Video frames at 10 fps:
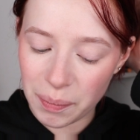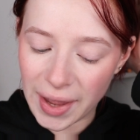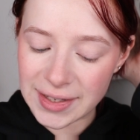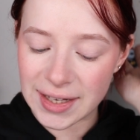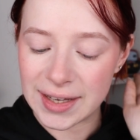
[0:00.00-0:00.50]

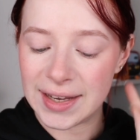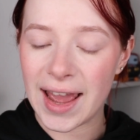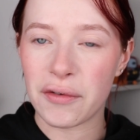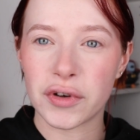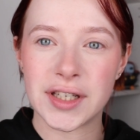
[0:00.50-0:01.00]
basically
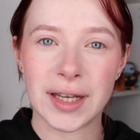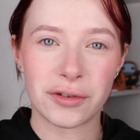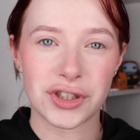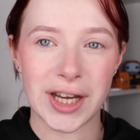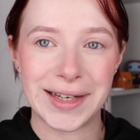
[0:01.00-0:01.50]
every
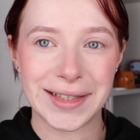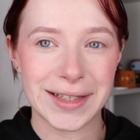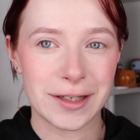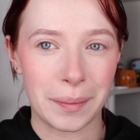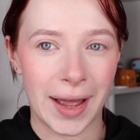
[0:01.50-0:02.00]
single shade in
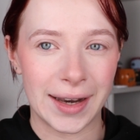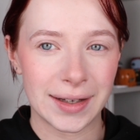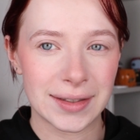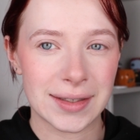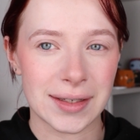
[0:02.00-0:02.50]
this
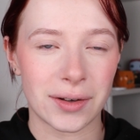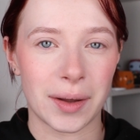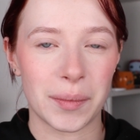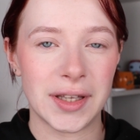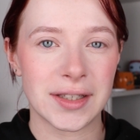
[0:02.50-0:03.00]
palette, so
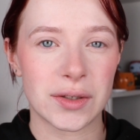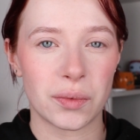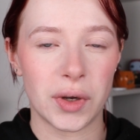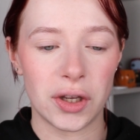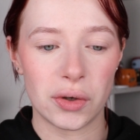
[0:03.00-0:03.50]
that means
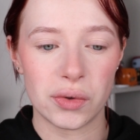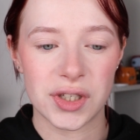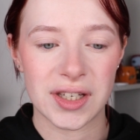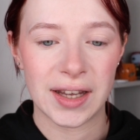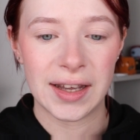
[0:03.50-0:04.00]
we
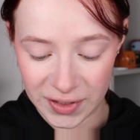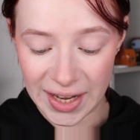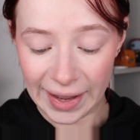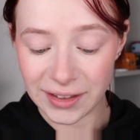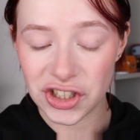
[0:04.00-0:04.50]
use
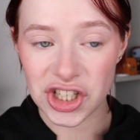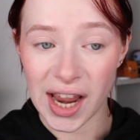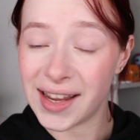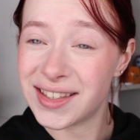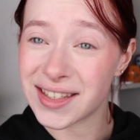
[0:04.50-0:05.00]
10
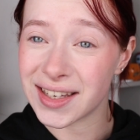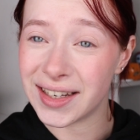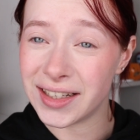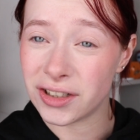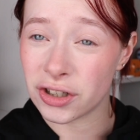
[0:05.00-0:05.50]
shades in
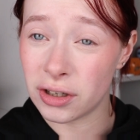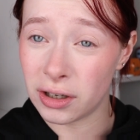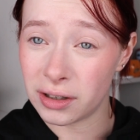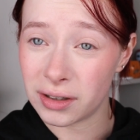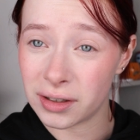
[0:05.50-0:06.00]
each
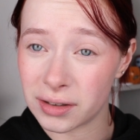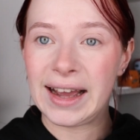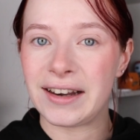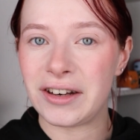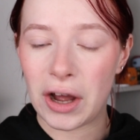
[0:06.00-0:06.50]
look.
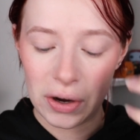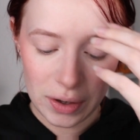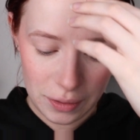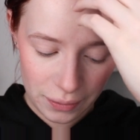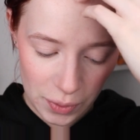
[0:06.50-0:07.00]
I don't know
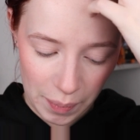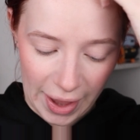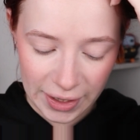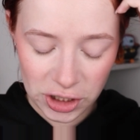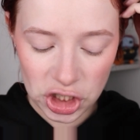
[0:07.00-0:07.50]
if we'll
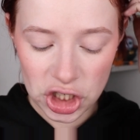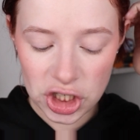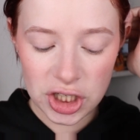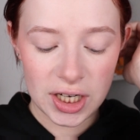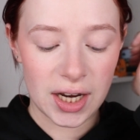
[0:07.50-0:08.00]

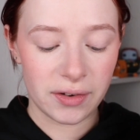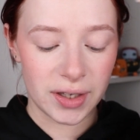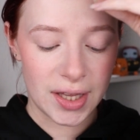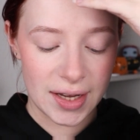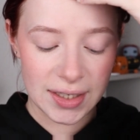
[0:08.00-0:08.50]
manage, if
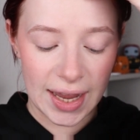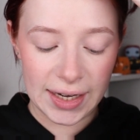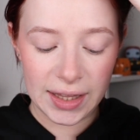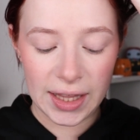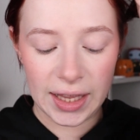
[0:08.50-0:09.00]
it does
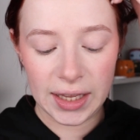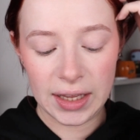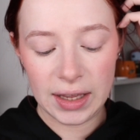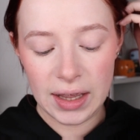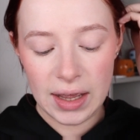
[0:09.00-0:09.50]
anything.
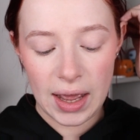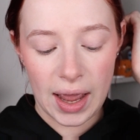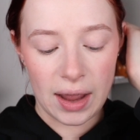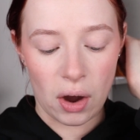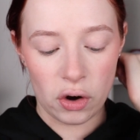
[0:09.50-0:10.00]
I